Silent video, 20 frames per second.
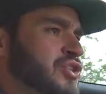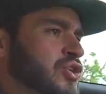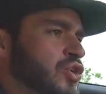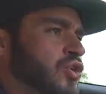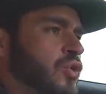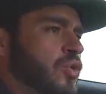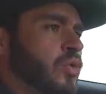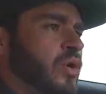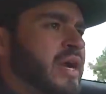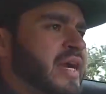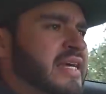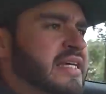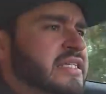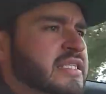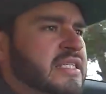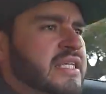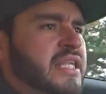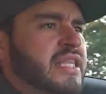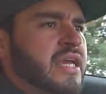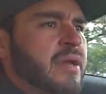
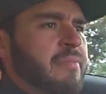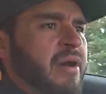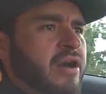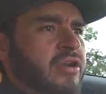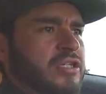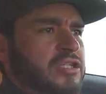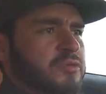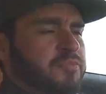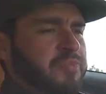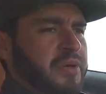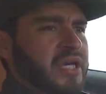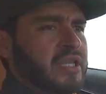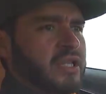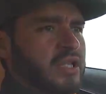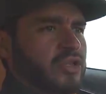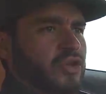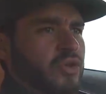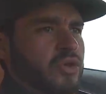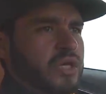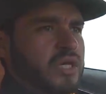Crazy the amount of speed
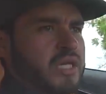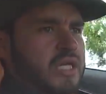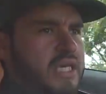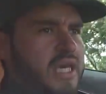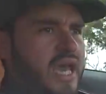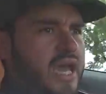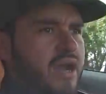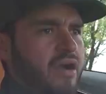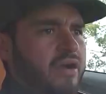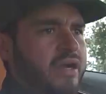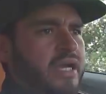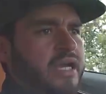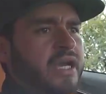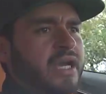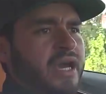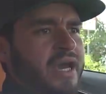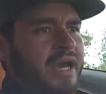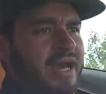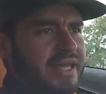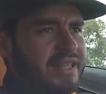that you can carry,
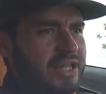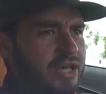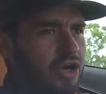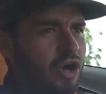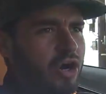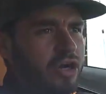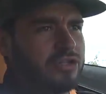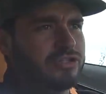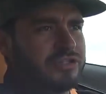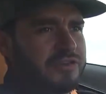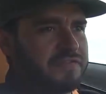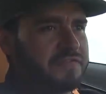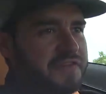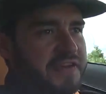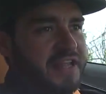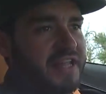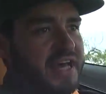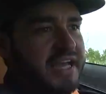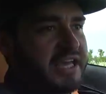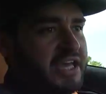and the car doesn't
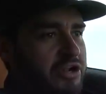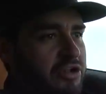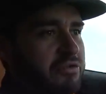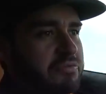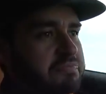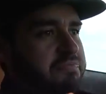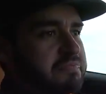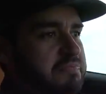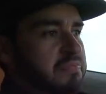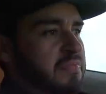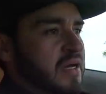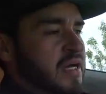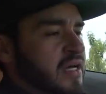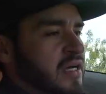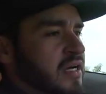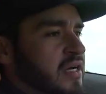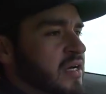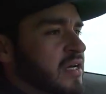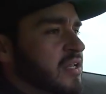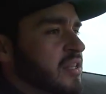feel like it'll
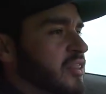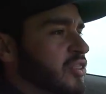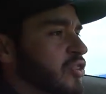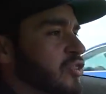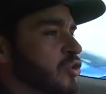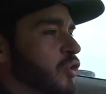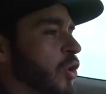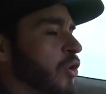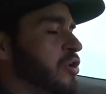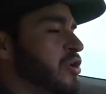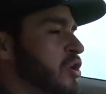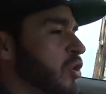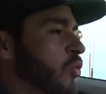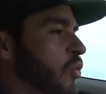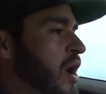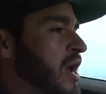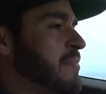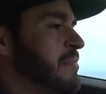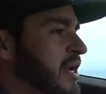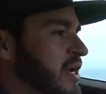throw you
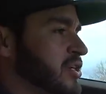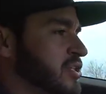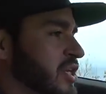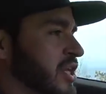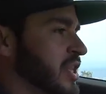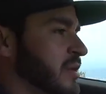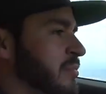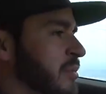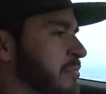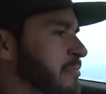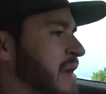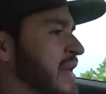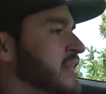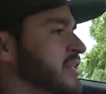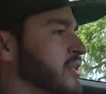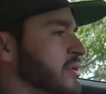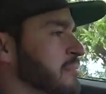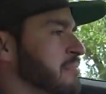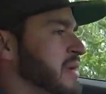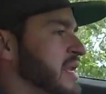away because of the
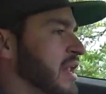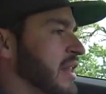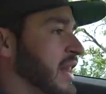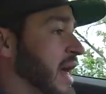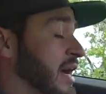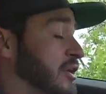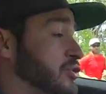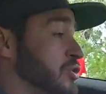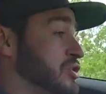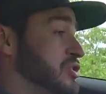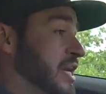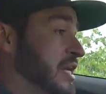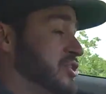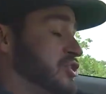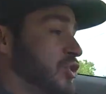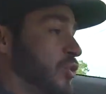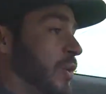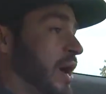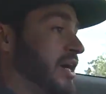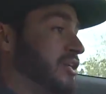momentum. It'll actually change
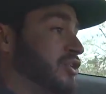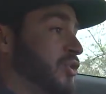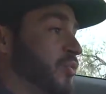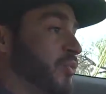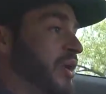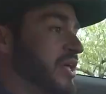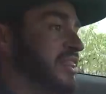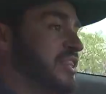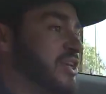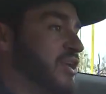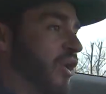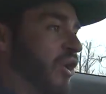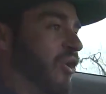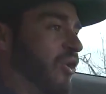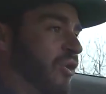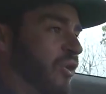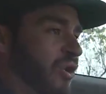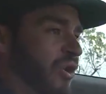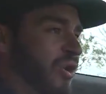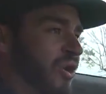direction with you.
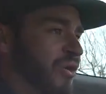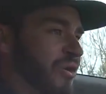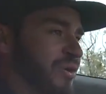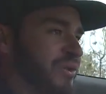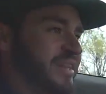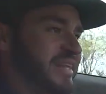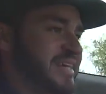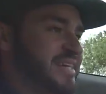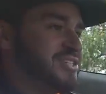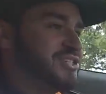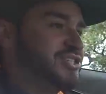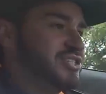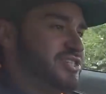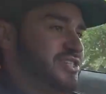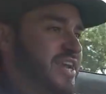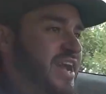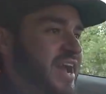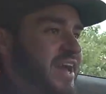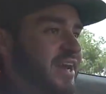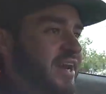Holy
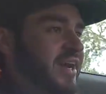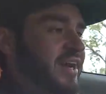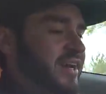shit.